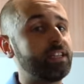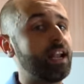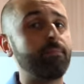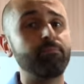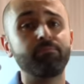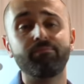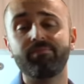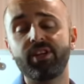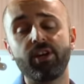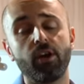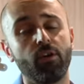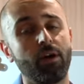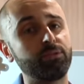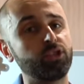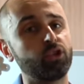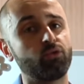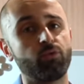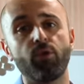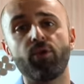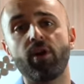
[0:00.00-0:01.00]
And I'm
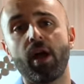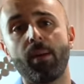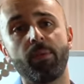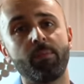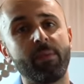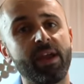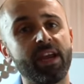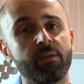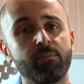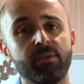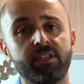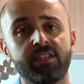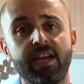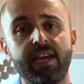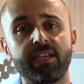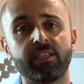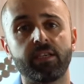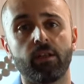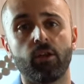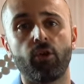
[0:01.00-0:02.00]
screwing up and making
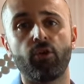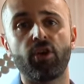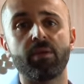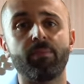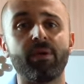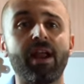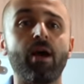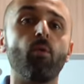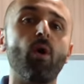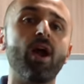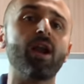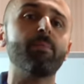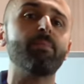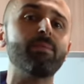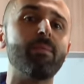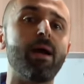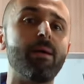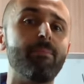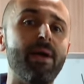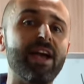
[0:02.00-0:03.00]
mistakes and learning, but I want to
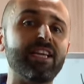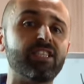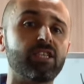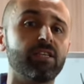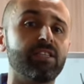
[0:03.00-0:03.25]
be my best